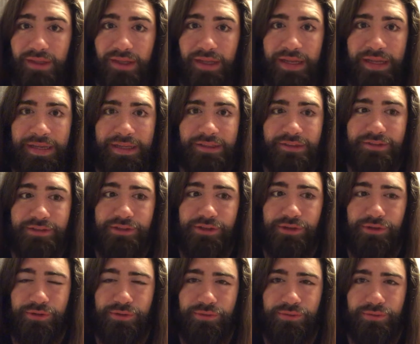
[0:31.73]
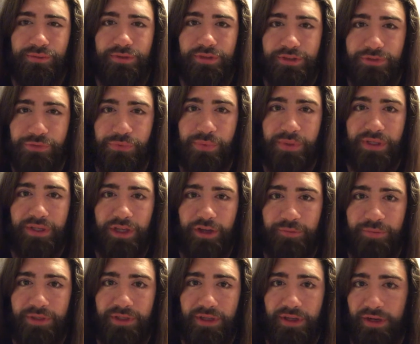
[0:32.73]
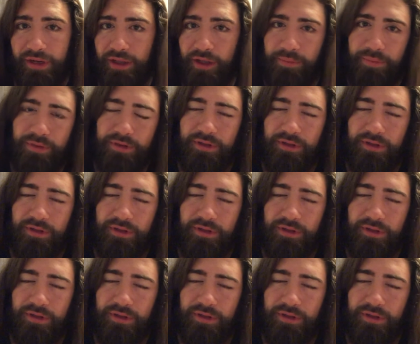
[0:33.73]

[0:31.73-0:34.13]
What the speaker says: And so this week I've been getting up